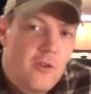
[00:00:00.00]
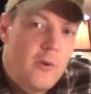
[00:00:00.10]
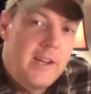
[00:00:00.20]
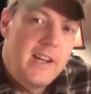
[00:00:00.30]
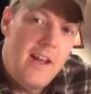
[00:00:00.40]

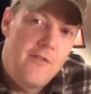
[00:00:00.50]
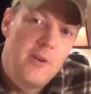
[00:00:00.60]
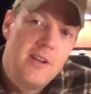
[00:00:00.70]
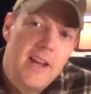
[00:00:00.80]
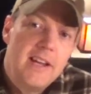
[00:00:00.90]
doing an
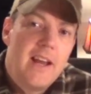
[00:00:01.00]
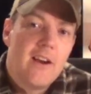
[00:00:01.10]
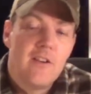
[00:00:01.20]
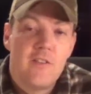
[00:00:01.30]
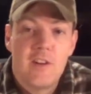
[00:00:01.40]
everyday
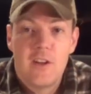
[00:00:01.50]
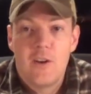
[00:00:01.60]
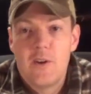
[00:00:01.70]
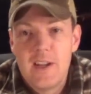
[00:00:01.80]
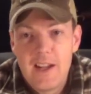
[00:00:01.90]
carry
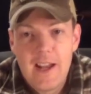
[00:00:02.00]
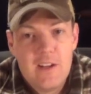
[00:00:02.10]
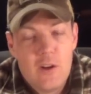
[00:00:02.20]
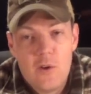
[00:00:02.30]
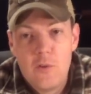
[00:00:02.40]
video, and I
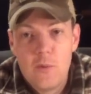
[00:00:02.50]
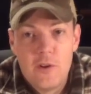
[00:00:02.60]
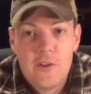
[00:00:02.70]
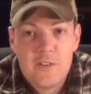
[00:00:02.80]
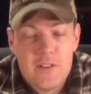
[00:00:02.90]
know the
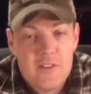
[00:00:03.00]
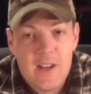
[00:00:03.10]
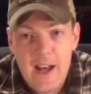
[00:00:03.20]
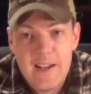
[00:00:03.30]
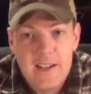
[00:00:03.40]
world does
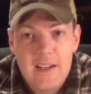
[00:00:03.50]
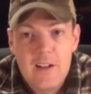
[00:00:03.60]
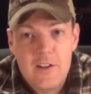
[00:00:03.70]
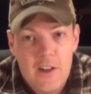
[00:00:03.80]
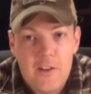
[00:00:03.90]
not need
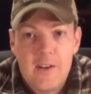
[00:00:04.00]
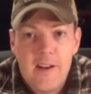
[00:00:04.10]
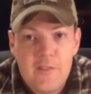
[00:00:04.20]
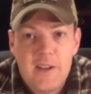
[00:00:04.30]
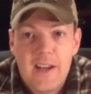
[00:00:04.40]
another
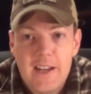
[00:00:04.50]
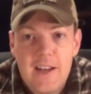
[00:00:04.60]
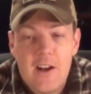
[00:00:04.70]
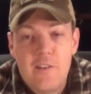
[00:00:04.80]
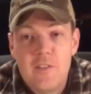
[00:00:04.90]
everyday
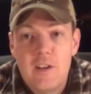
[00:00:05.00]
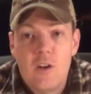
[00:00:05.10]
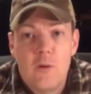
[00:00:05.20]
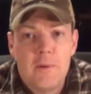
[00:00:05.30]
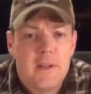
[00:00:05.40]
carry
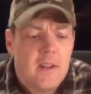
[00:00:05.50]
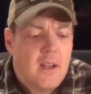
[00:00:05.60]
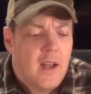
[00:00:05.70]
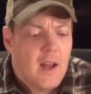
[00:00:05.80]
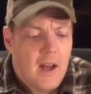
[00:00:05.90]
video, but
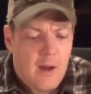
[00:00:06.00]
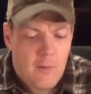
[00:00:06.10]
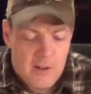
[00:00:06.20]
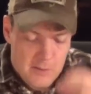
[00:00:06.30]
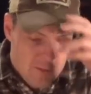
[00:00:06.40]
I
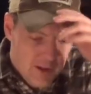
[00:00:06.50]
wanted to